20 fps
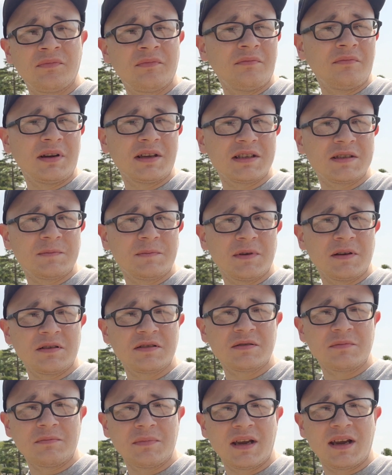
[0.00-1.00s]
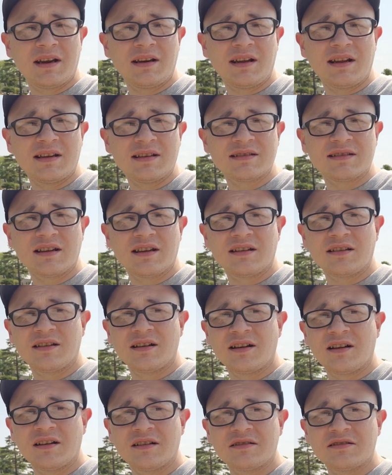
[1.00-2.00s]
Might smear some mayonnaise on
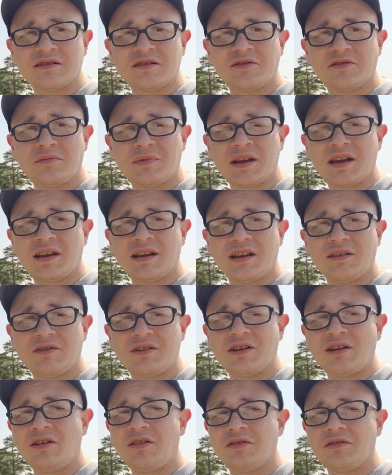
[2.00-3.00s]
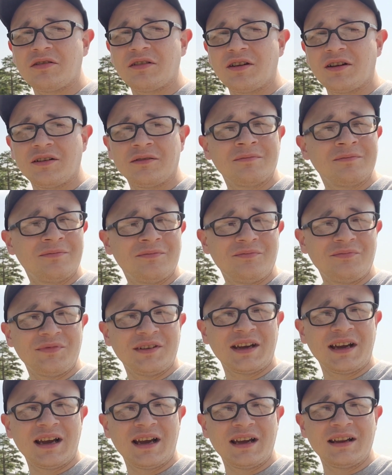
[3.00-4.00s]
there too, make it even healthier.
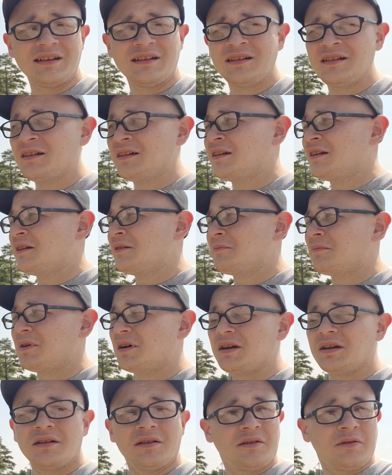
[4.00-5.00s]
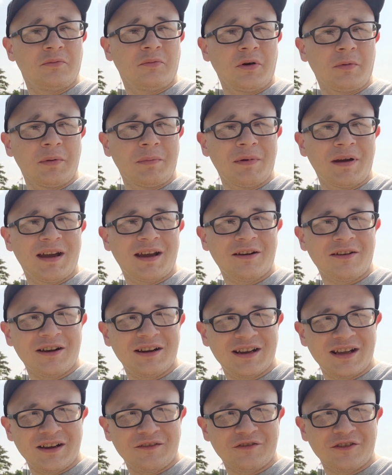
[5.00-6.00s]
Not. But we'll be back right
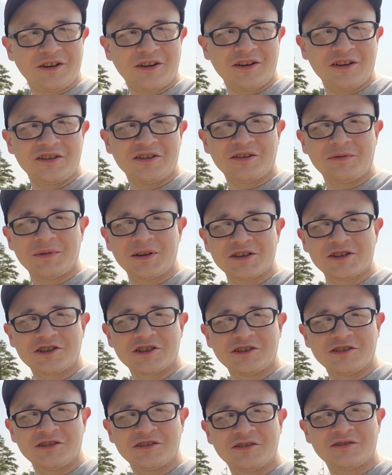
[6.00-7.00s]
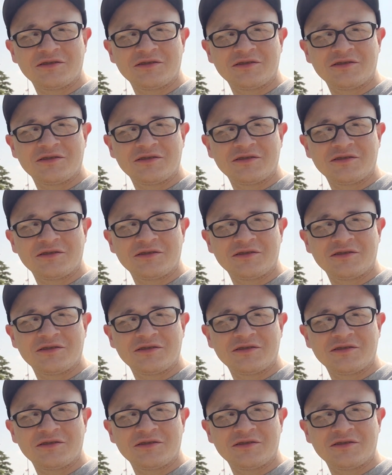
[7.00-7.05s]
after our intermission.